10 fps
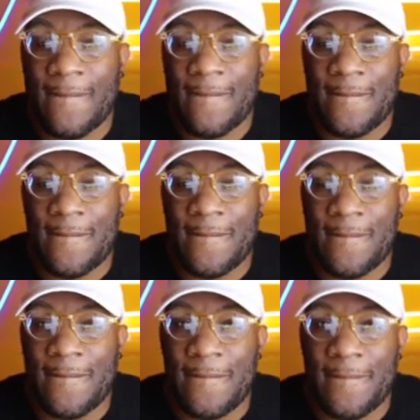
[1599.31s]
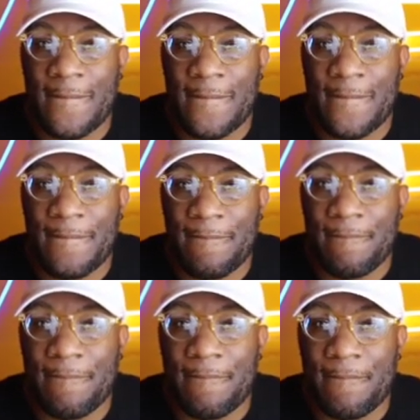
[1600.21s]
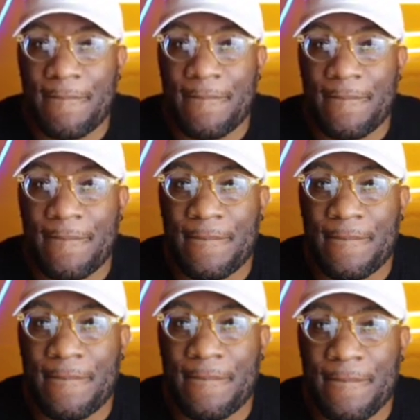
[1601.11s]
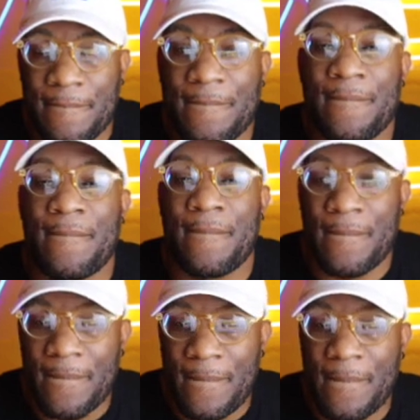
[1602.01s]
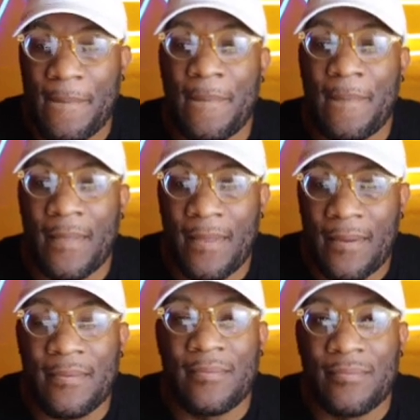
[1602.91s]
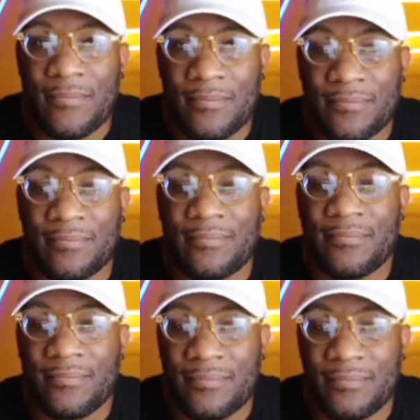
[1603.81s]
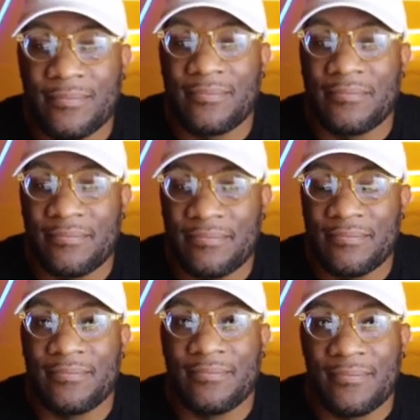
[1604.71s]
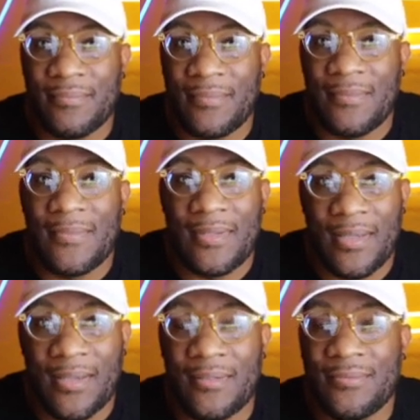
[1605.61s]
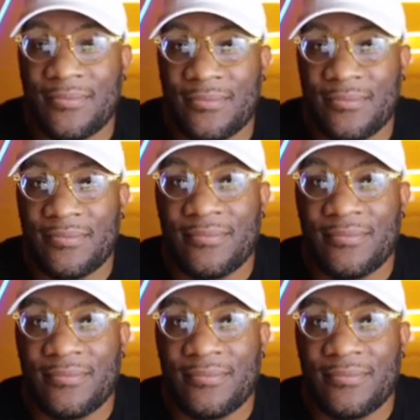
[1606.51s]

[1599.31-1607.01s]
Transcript: The person shown says nothing.